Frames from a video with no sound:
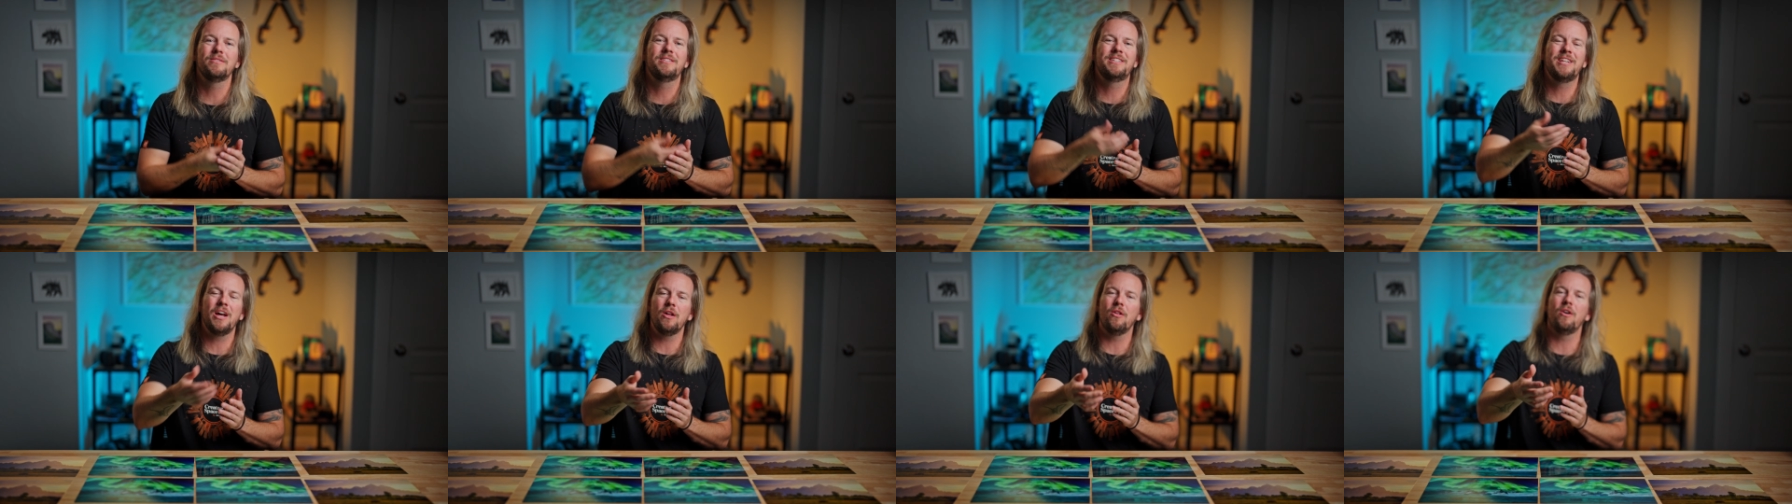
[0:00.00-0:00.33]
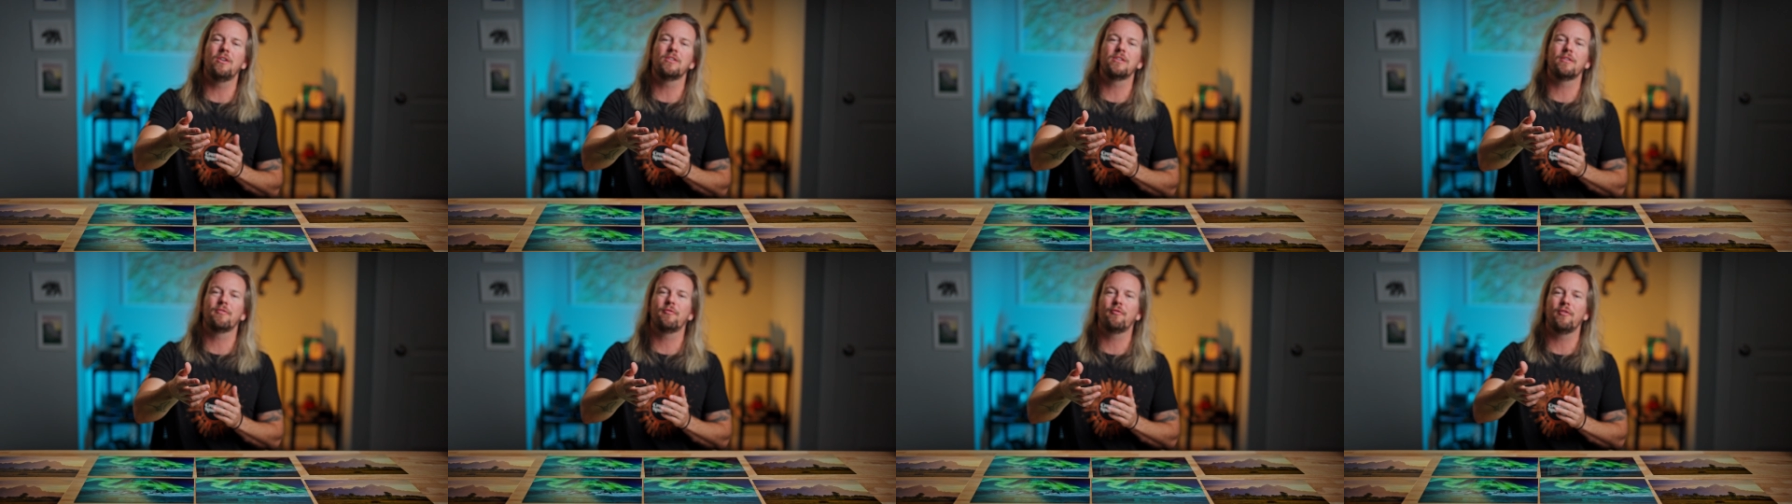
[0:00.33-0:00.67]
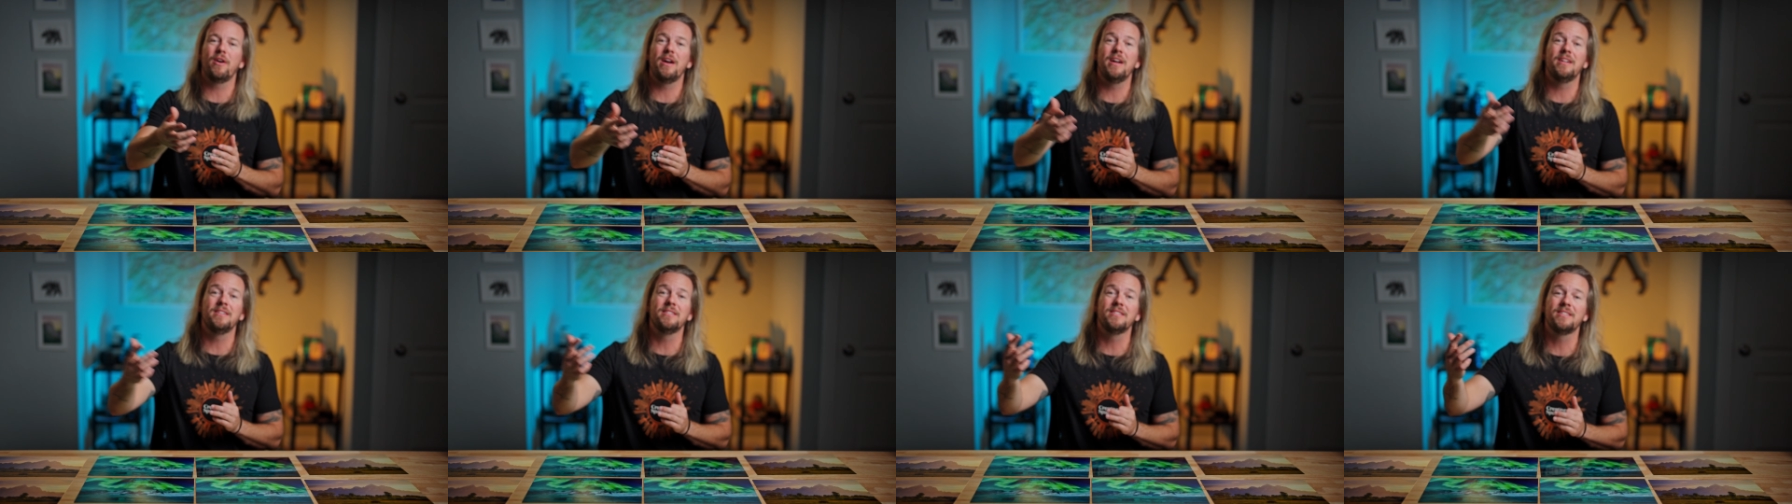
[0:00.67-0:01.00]
tell all your
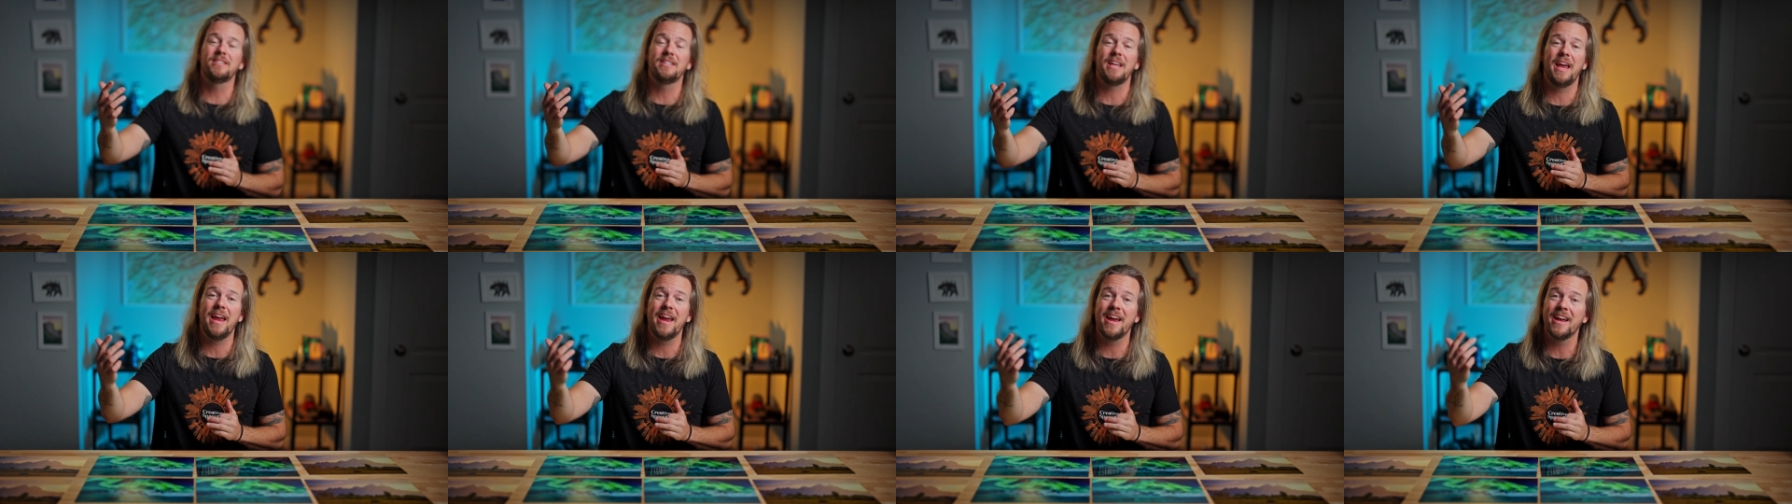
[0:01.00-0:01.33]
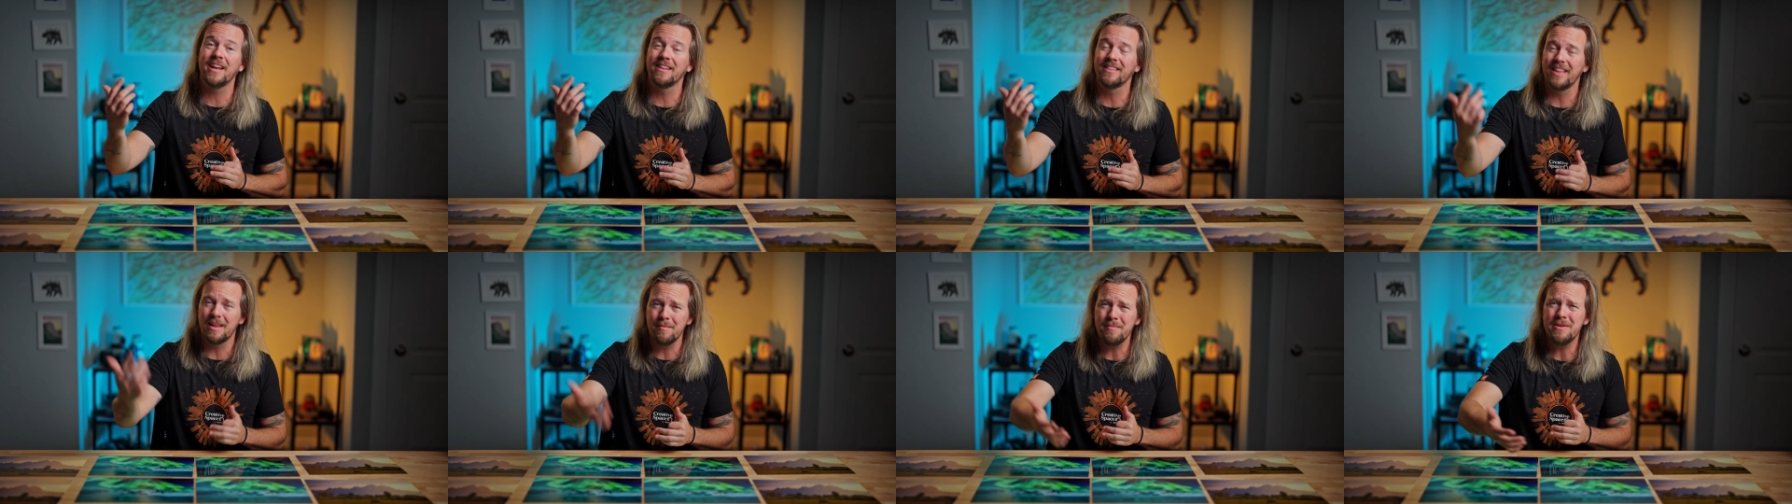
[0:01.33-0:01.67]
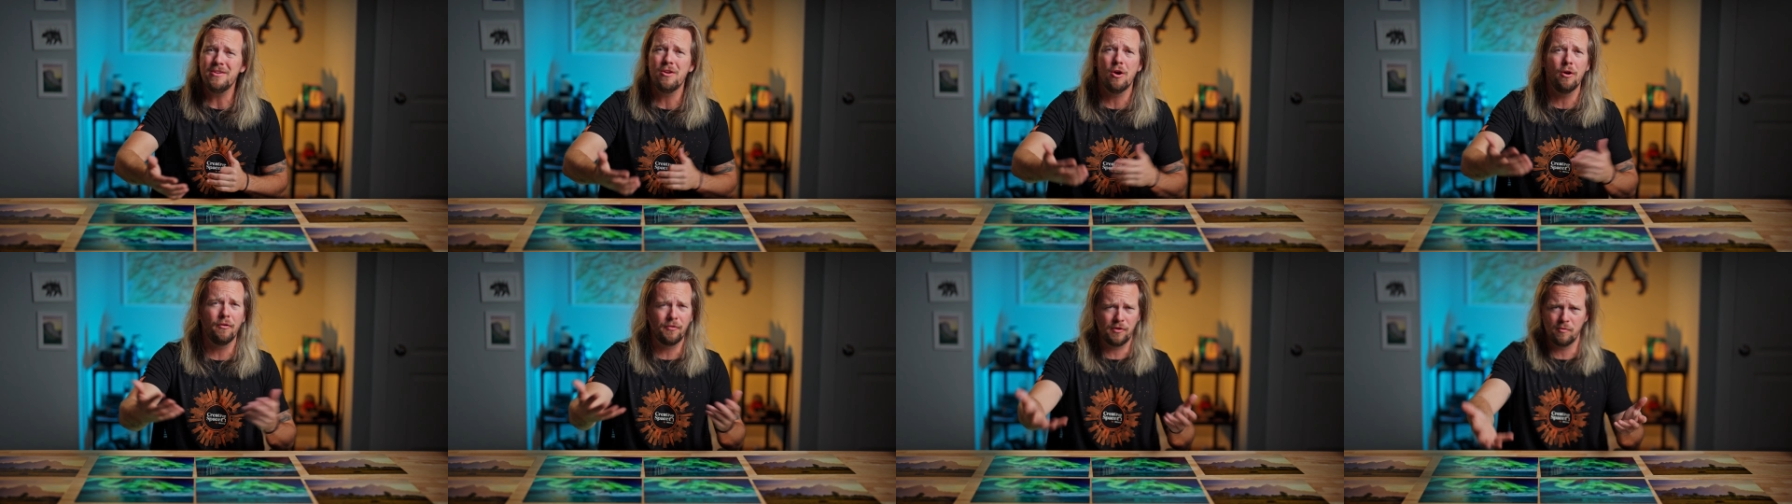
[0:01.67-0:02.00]
friends, and let me
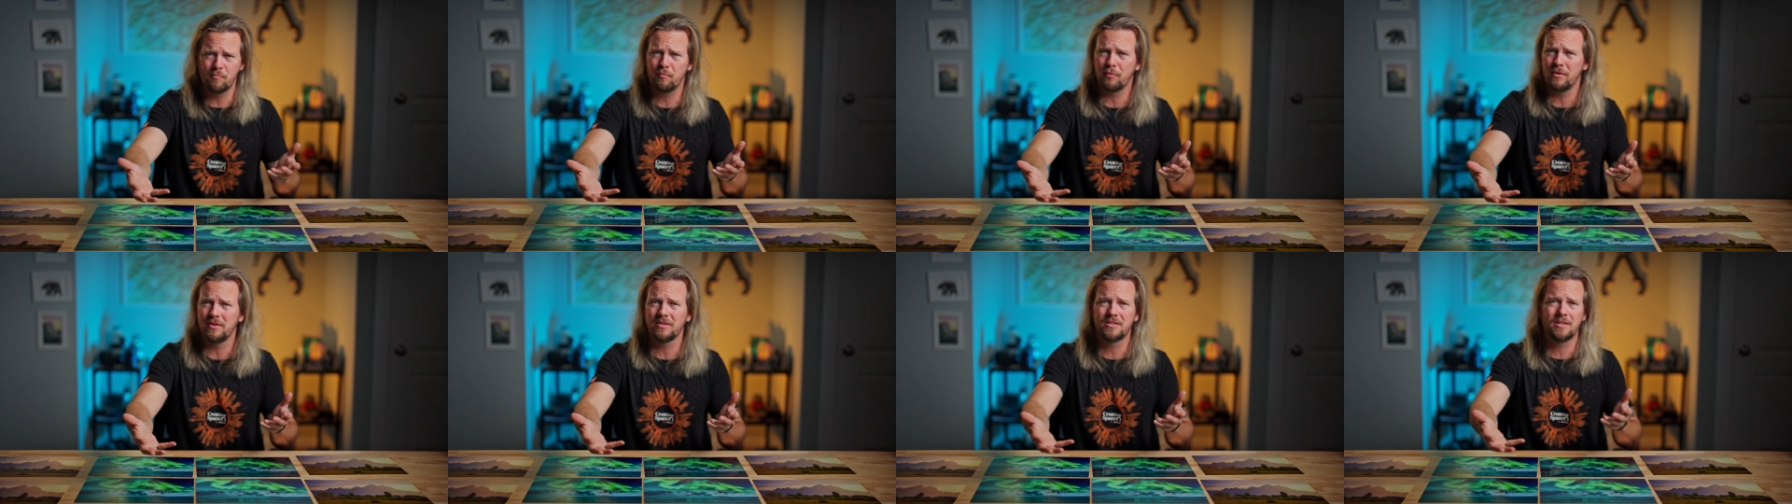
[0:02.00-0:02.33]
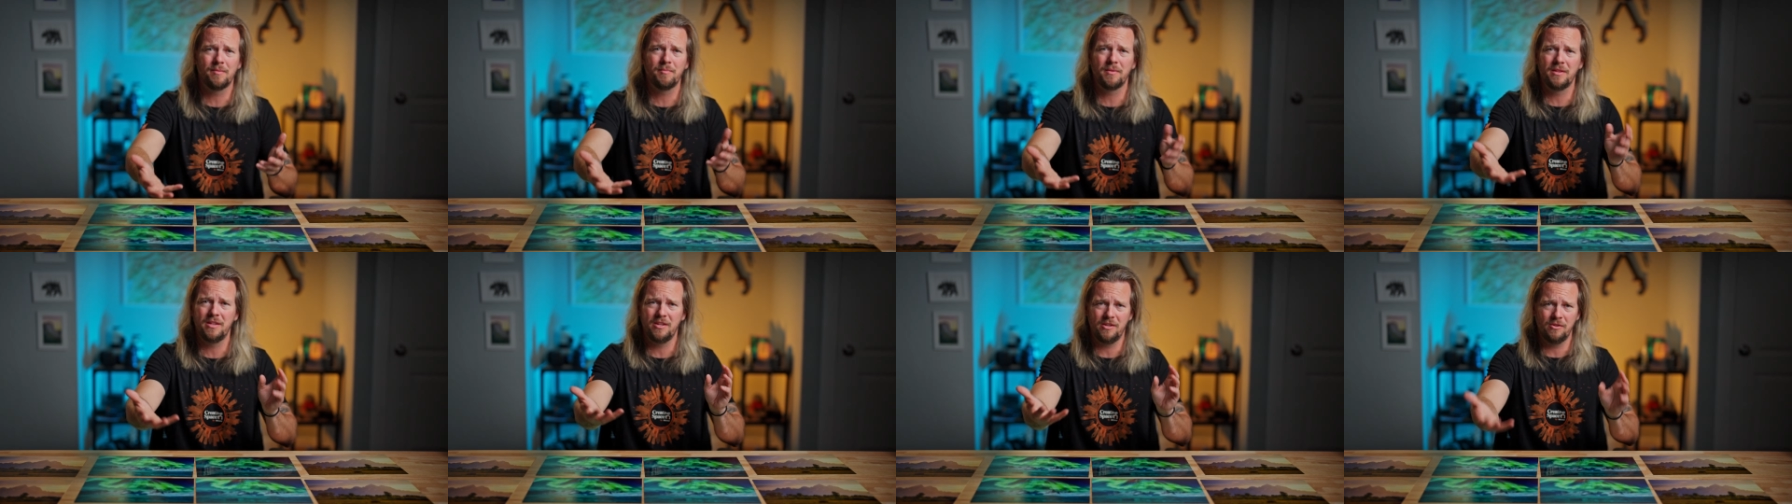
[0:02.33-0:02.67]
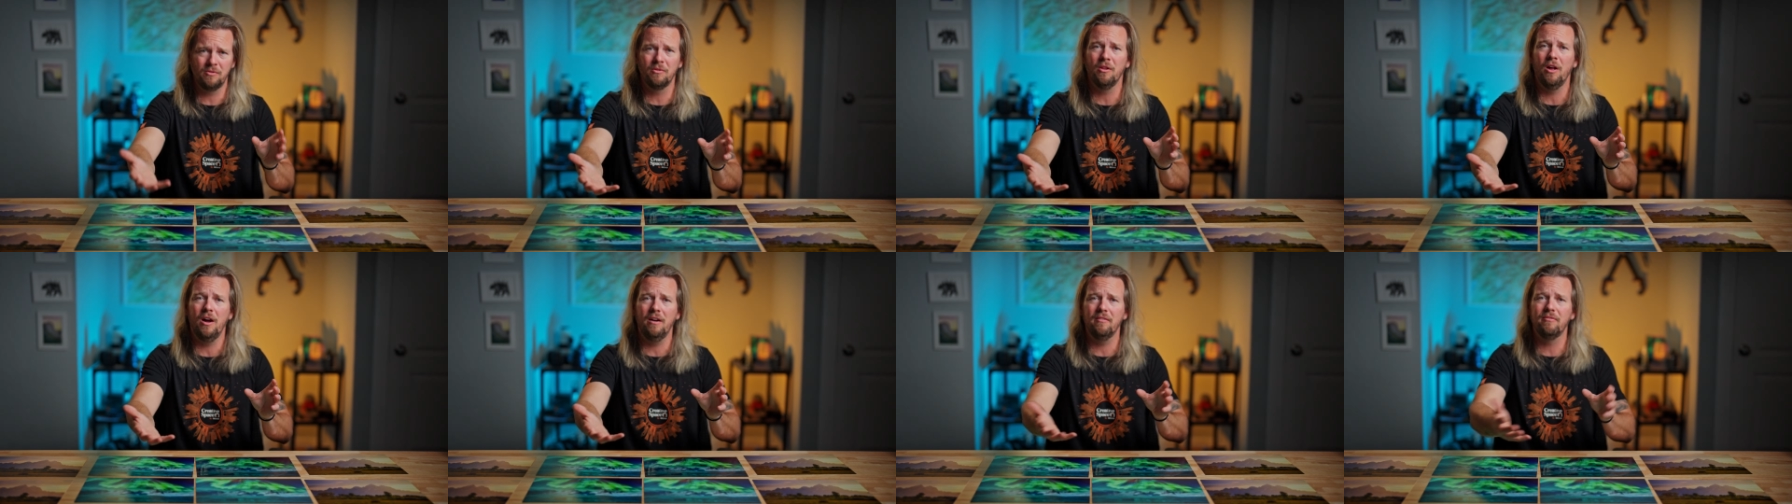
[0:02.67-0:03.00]
know if you print something that
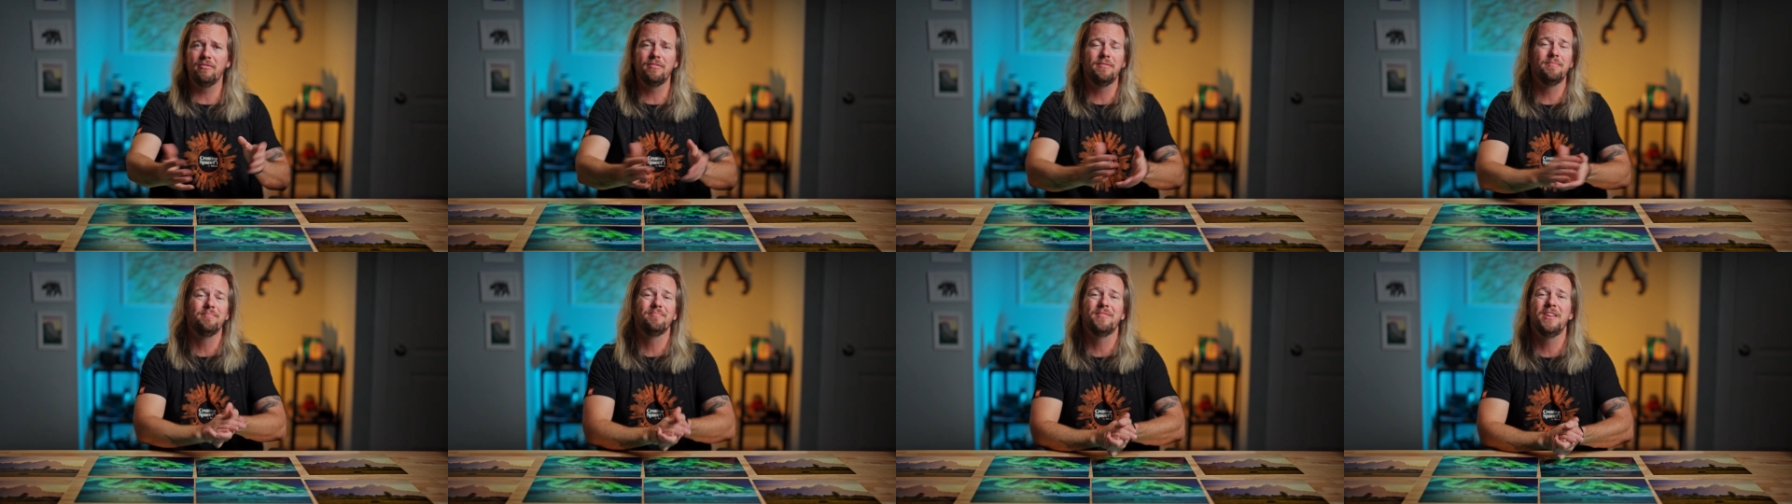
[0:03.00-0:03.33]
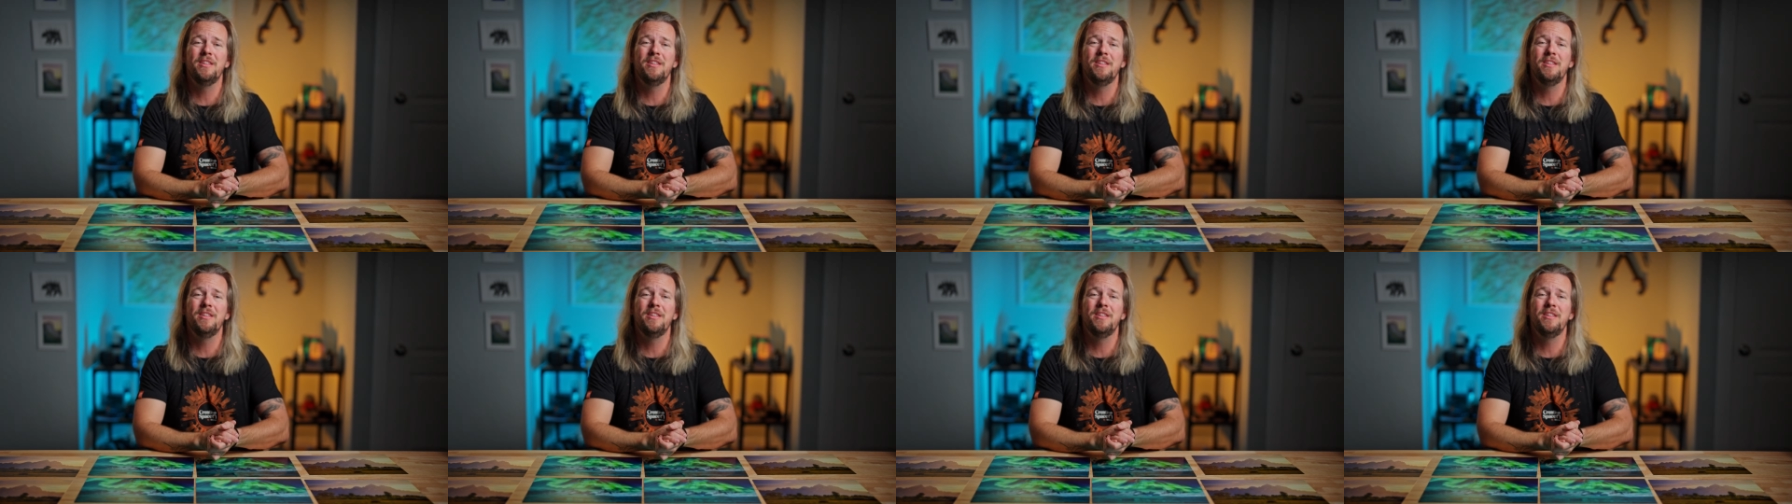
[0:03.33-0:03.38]
you love.